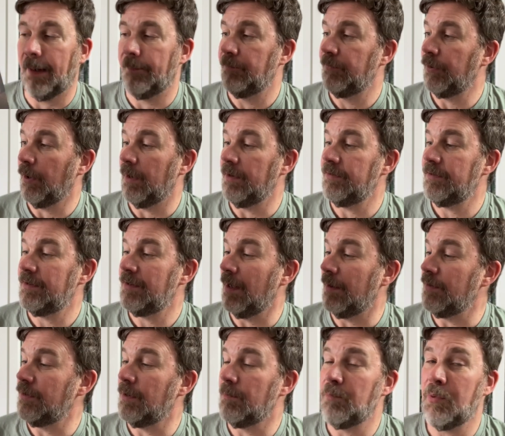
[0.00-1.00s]
So
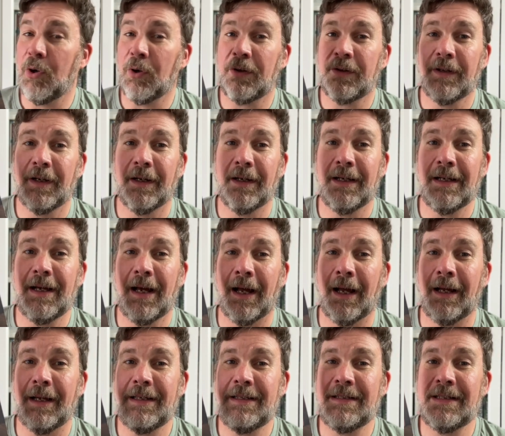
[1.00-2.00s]
it's a book that
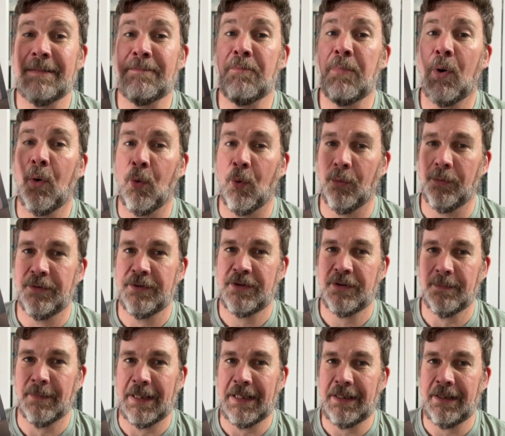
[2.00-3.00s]
is important
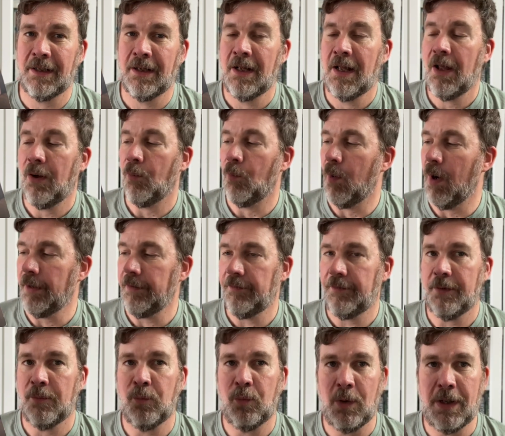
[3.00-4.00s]
to me. One of
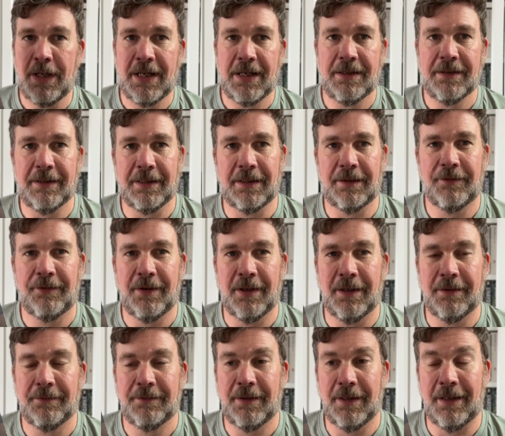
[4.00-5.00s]
the weird things
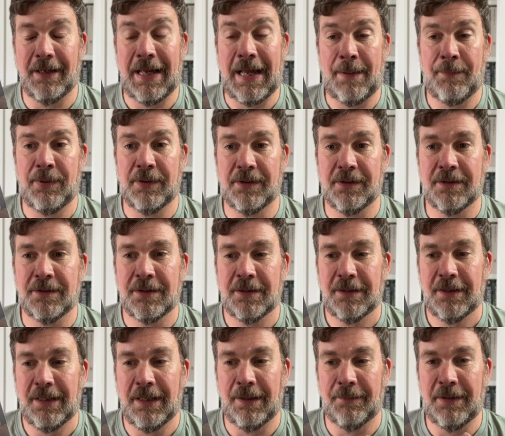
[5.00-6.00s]
that happened
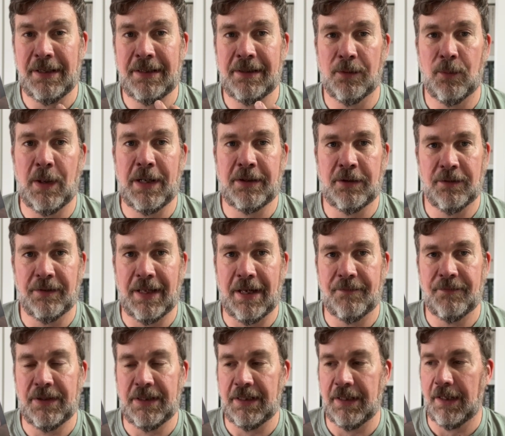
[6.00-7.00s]
in the wake of
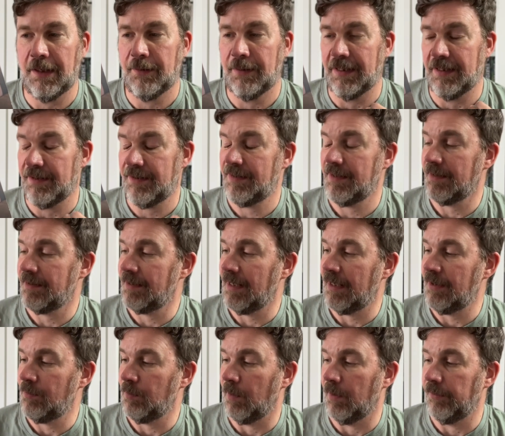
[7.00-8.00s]
that video and its
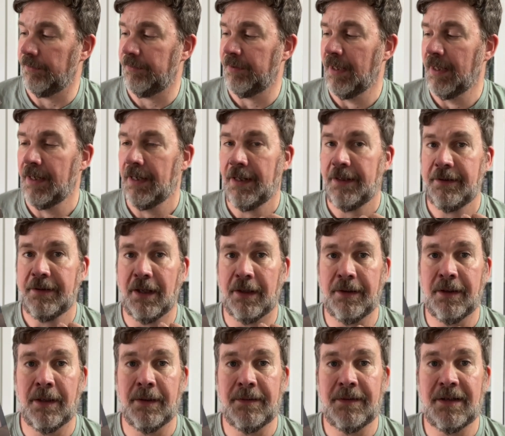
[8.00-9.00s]
success was
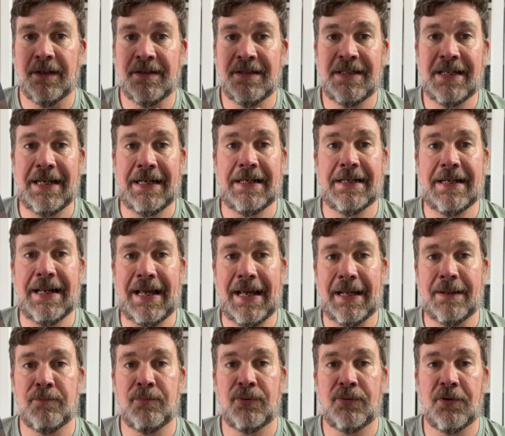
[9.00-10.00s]
that the
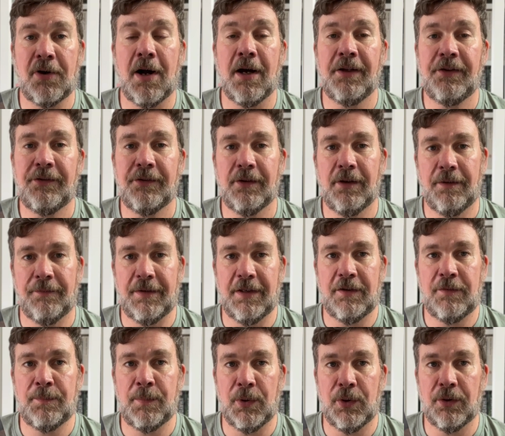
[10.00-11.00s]
secondhand price of
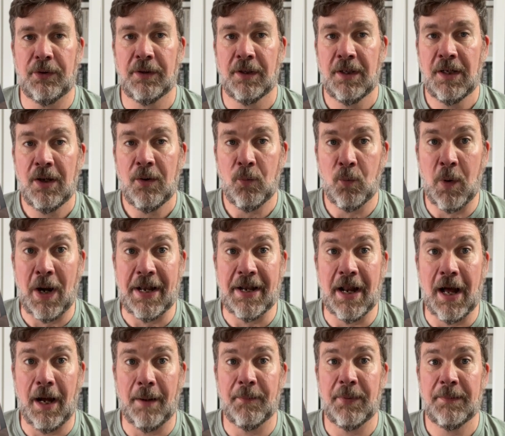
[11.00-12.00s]
this book went
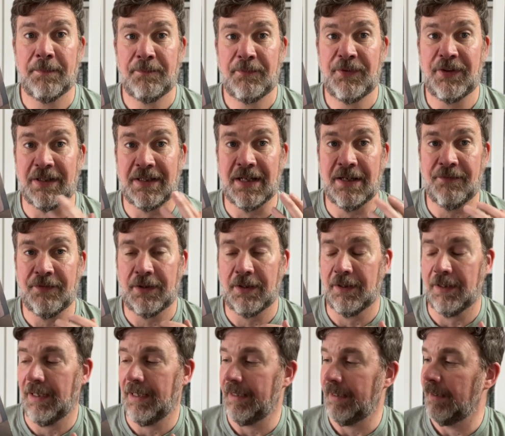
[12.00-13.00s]
up
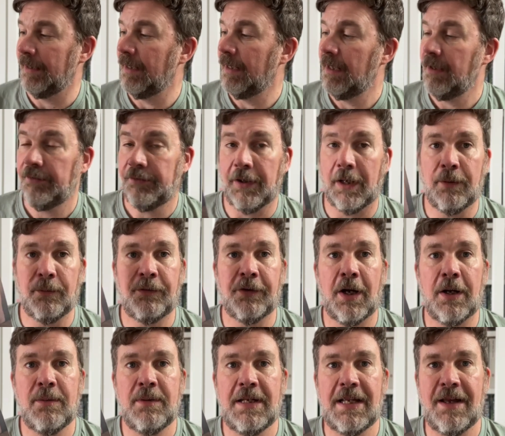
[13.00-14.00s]
significantly. So it was
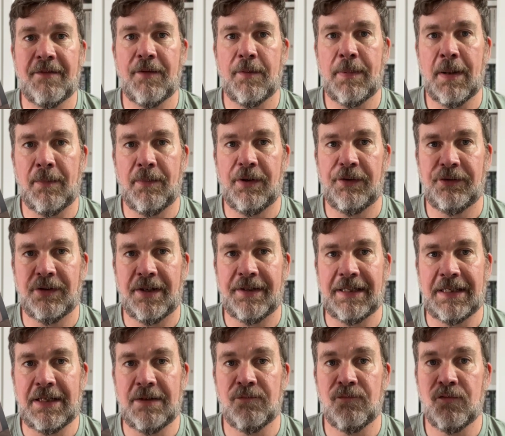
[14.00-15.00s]
only ever published, I
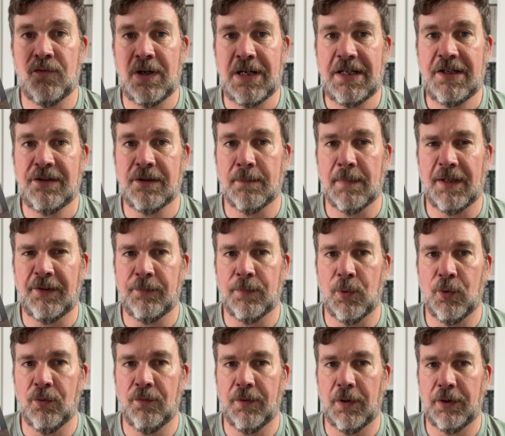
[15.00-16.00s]
think, in reasonably
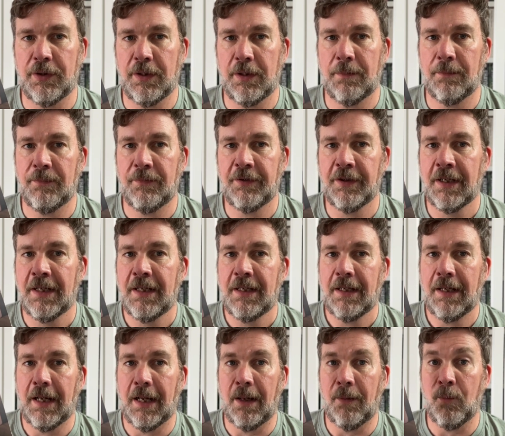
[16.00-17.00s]
small volumes.
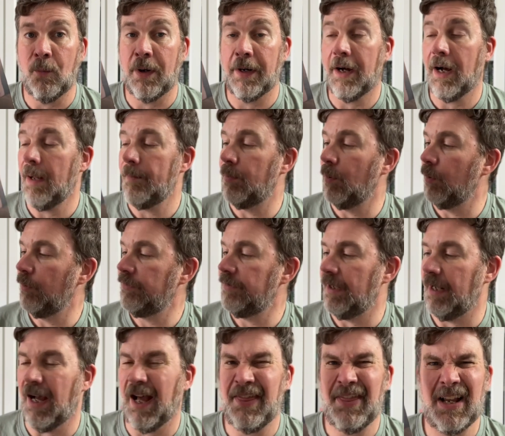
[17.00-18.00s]
When I bought
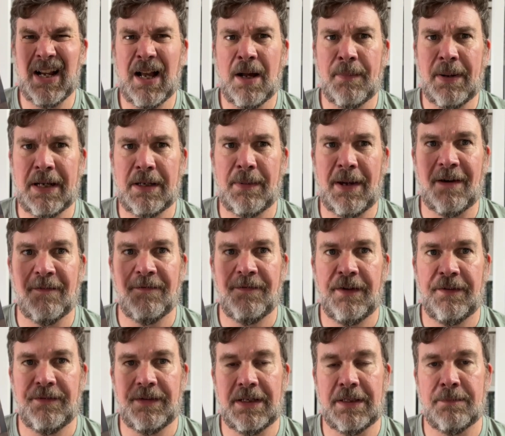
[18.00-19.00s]
it, I think I paid about
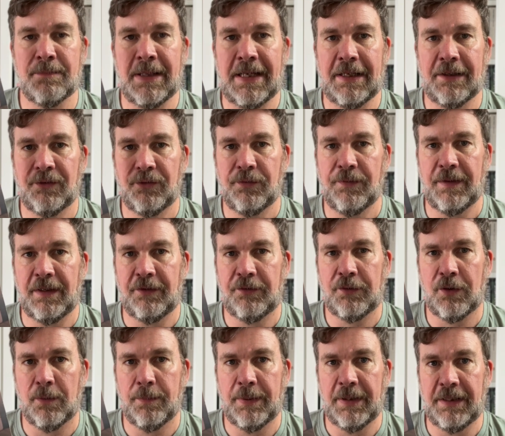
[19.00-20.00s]
£15 for this
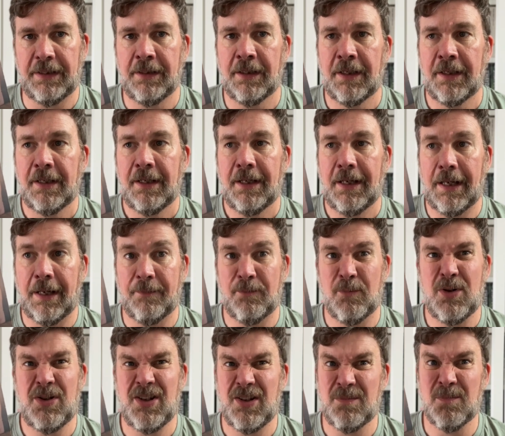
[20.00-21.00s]
copy,
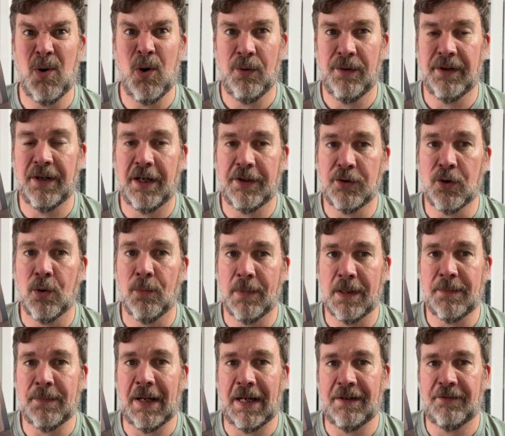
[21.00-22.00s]
which is more than I'd
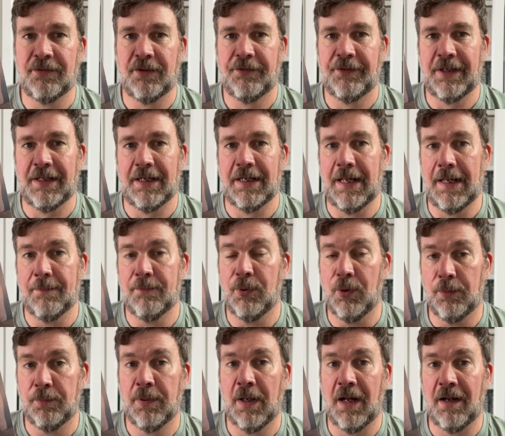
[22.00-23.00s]
normally pay for a secondhand
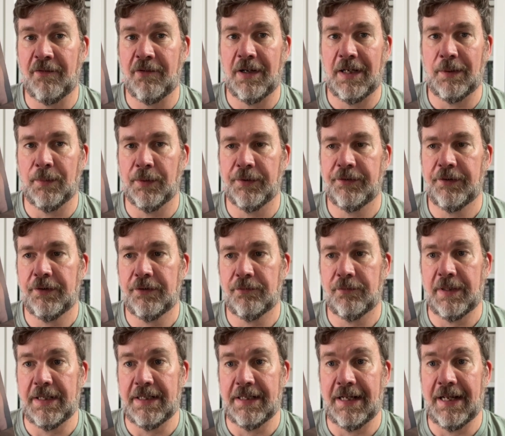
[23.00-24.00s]
book, but I really wanted to
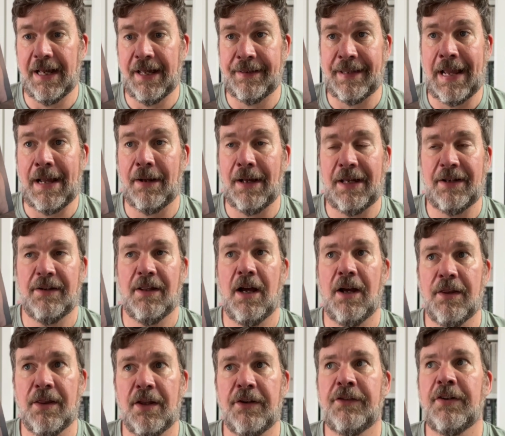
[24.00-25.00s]
read it. And that,
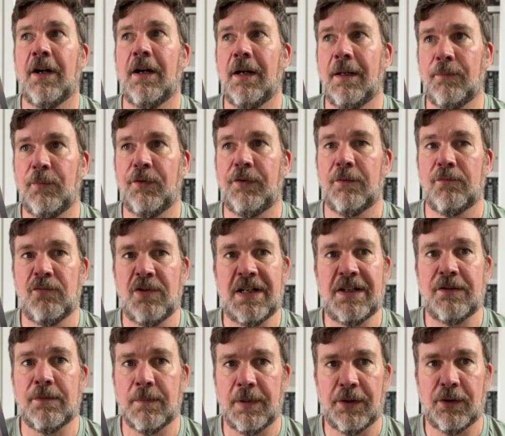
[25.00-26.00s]
at the time, was a
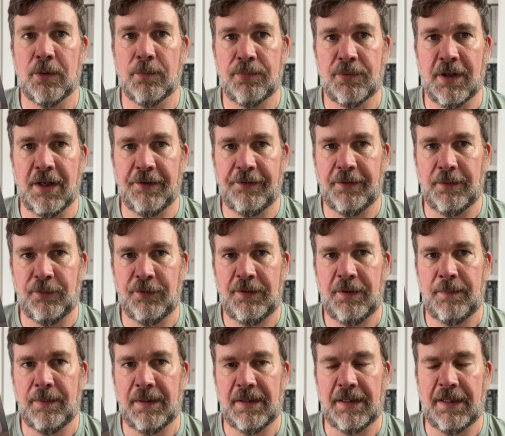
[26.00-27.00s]
reasonably good price. It was
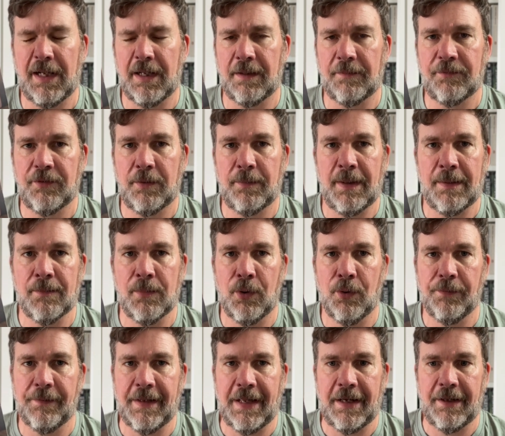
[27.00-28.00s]
typically going for a bit more
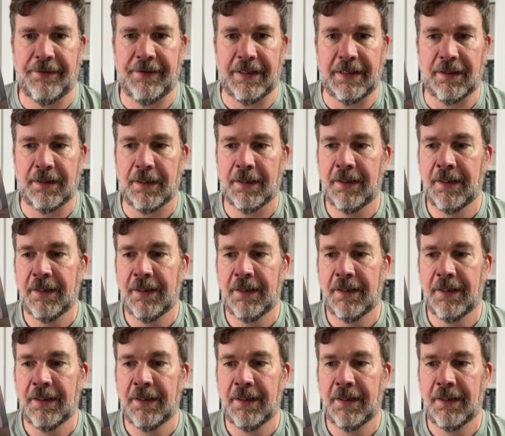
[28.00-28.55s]
than that, I think.